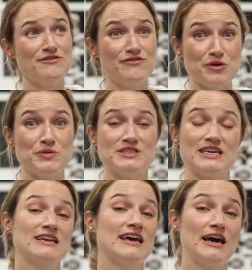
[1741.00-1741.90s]
folk
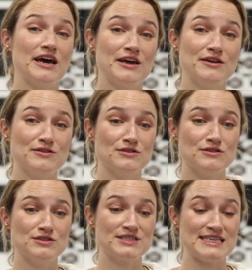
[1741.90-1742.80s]
music, and I
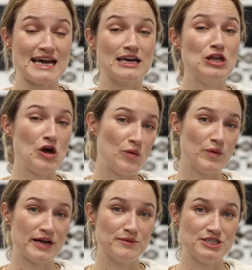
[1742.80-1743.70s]
sang a lot
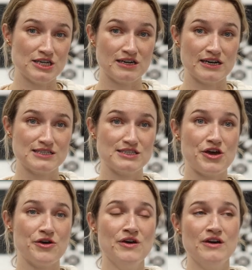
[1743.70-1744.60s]
when I was younger.
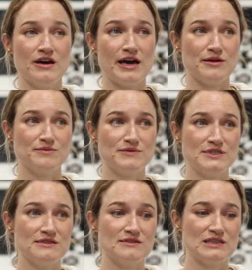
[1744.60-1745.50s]
So I
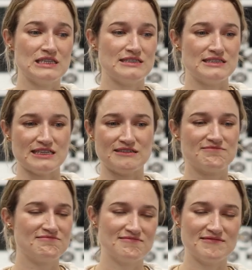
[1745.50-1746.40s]

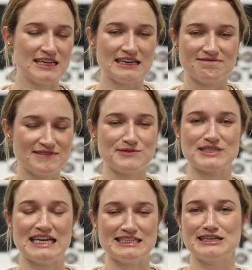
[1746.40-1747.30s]

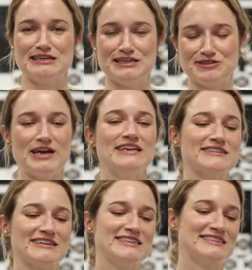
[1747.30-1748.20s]
was classically
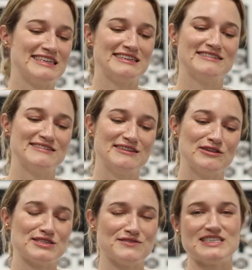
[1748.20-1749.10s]
trained, and I did
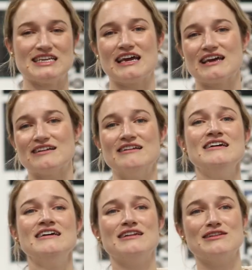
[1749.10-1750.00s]
lots of singing and
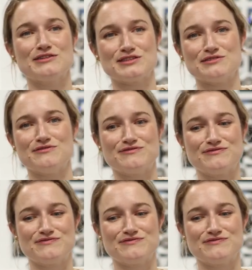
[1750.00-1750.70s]
lots of